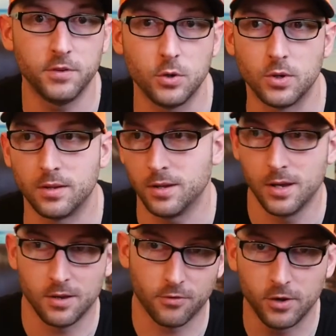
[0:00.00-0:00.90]
food. And
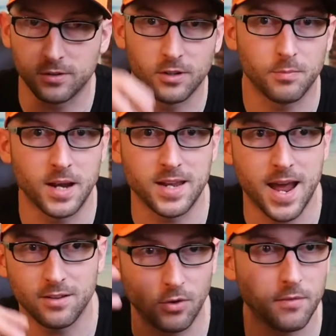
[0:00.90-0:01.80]
for instance, my
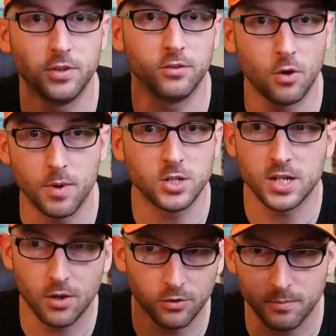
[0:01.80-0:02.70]
dad loves it so much,
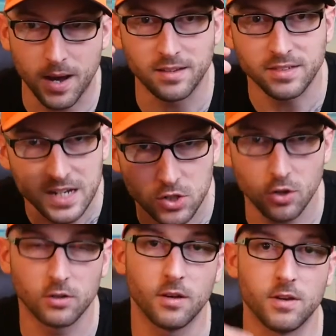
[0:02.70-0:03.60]
he goes and buys
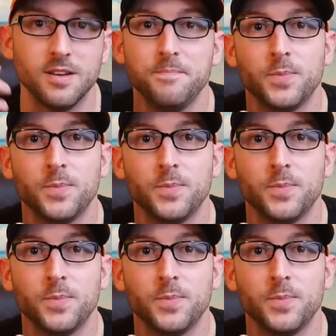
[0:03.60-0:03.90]
t-shirts of it.